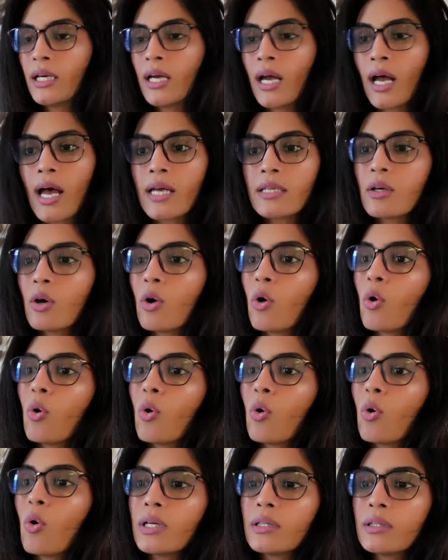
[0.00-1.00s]
has a
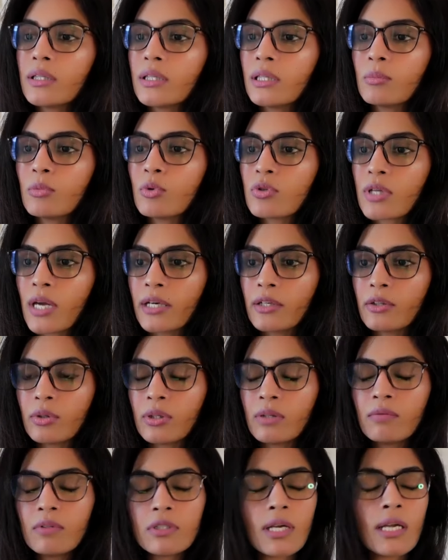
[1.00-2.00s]
whole other emo side to
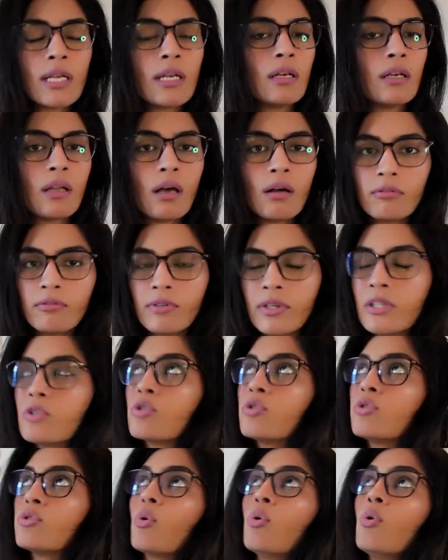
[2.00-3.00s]
him, which I love. It's
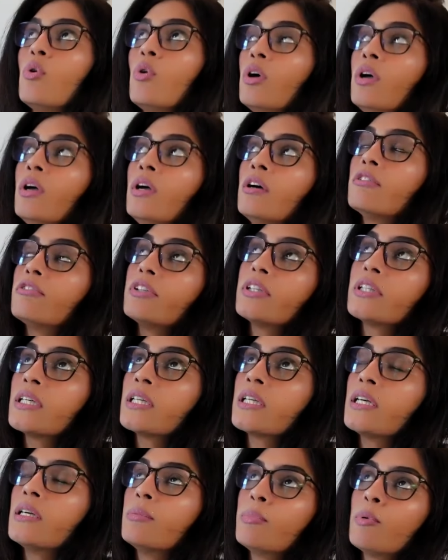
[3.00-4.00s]
so
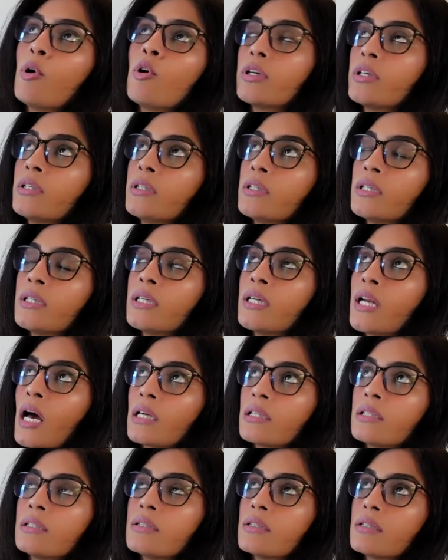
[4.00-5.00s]
freaking important in an
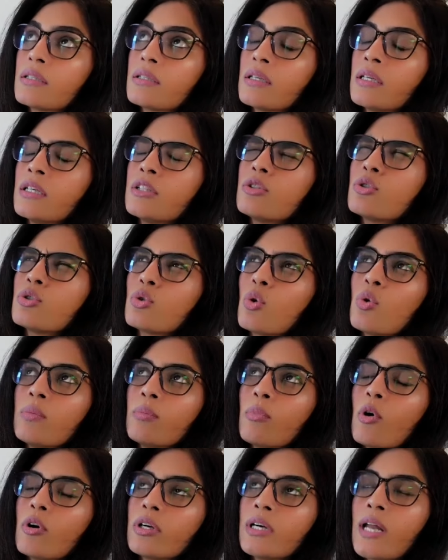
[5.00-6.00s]
artist. It's so
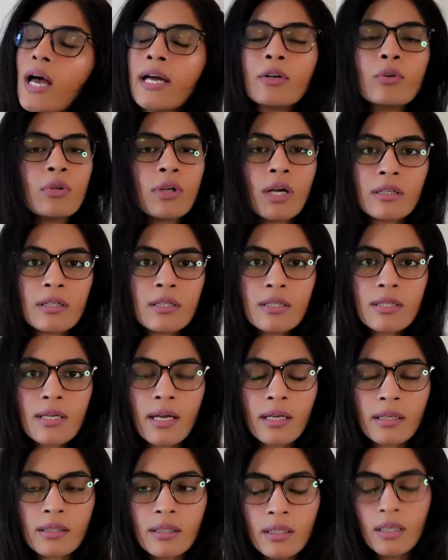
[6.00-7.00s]
important. I don't
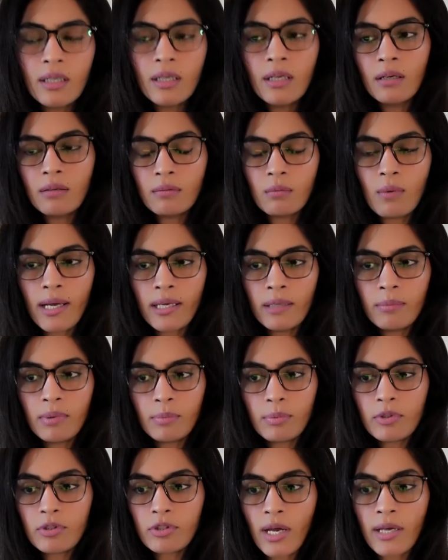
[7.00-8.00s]
understand why
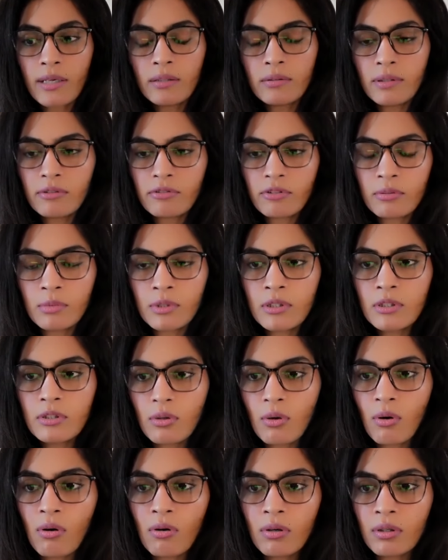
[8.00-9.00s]
people shy away from it
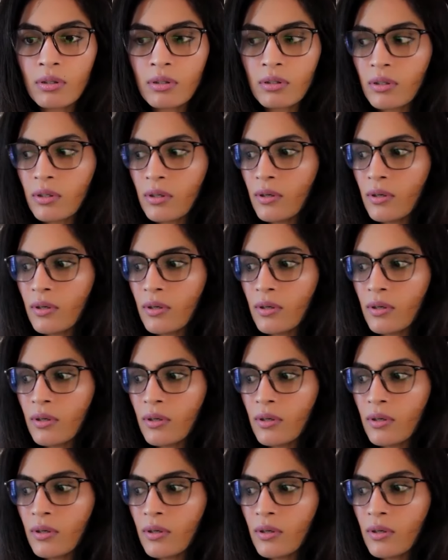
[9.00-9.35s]
or